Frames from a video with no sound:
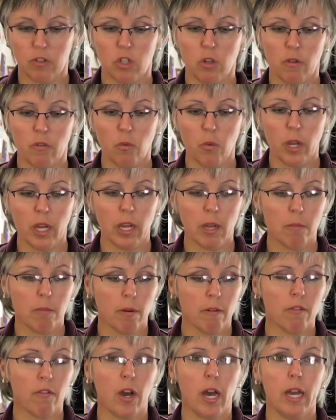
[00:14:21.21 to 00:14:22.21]
So if we can
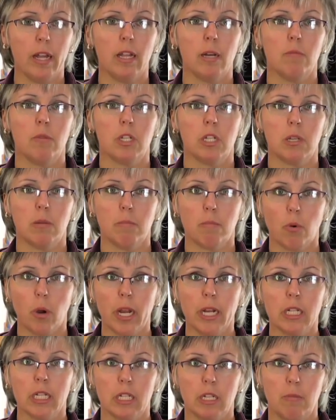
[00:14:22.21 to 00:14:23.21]
provide them with some
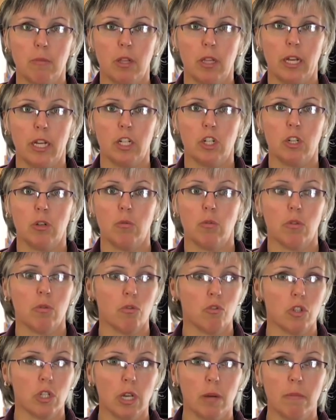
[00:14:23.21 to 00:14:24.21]
brain stimulation
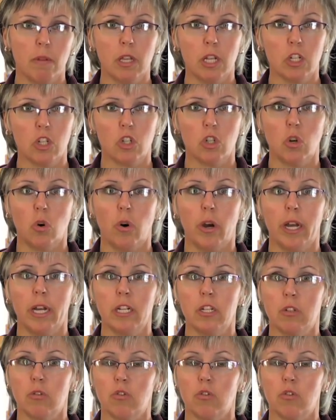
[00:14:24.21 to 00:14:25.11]
through some of these toys,